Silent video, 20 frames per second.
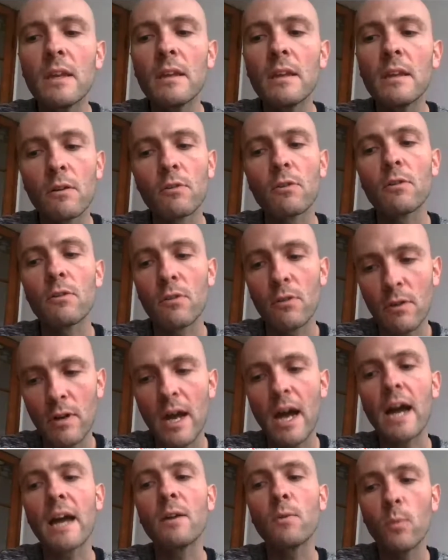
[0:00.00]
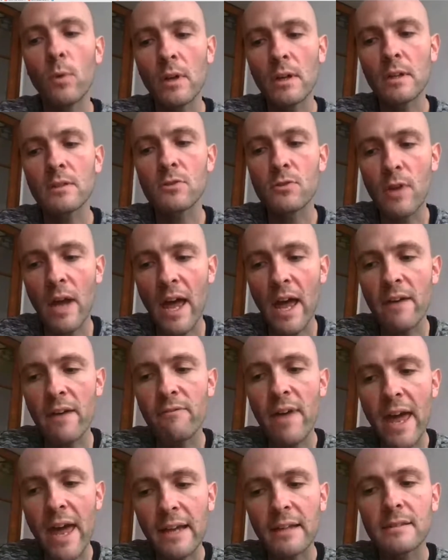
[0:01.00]
show me or I
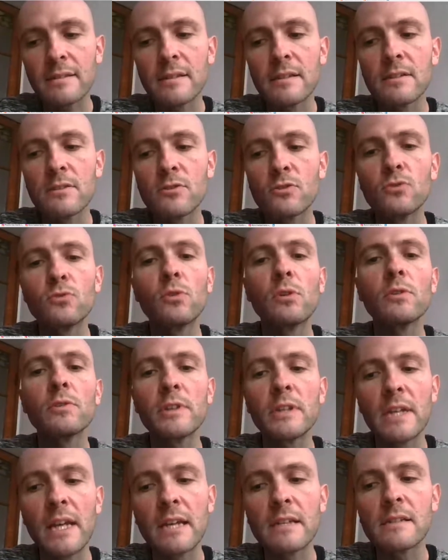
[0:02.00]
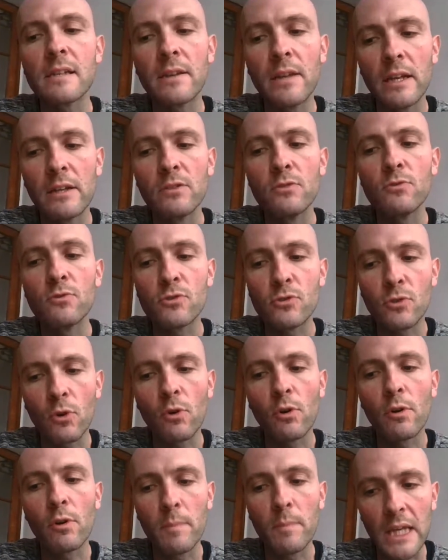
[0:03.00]
want to have access to all the data
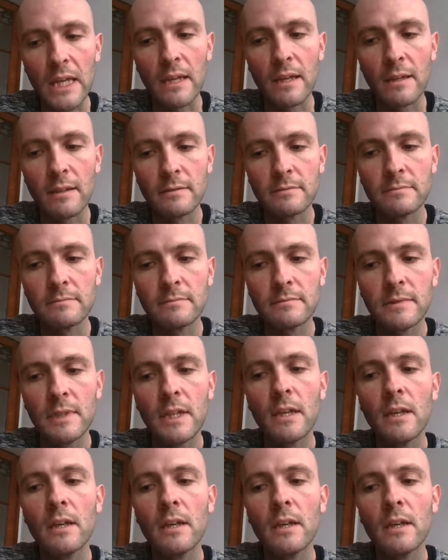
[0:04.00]
that you store on me.